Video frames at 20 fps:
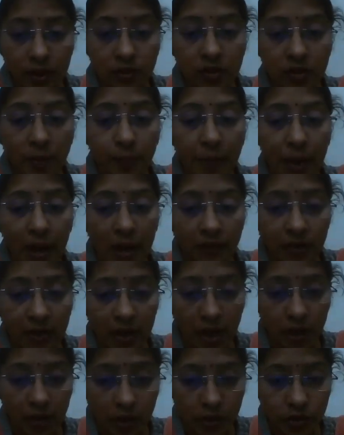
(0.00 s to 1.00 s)

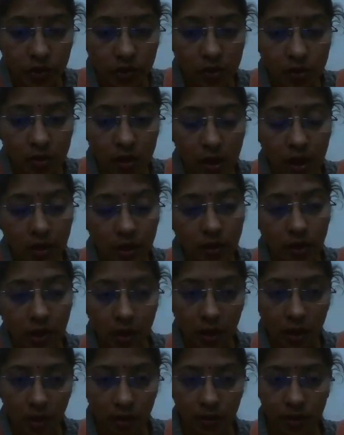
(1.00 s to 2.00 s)
Intrapelvic adhesion and
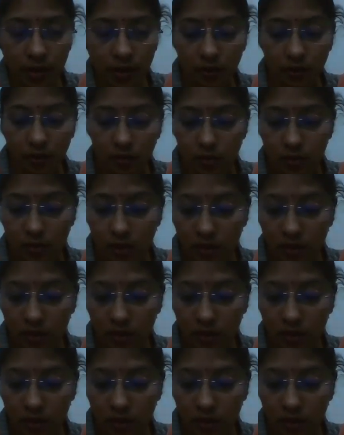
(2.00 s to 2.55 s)
ART.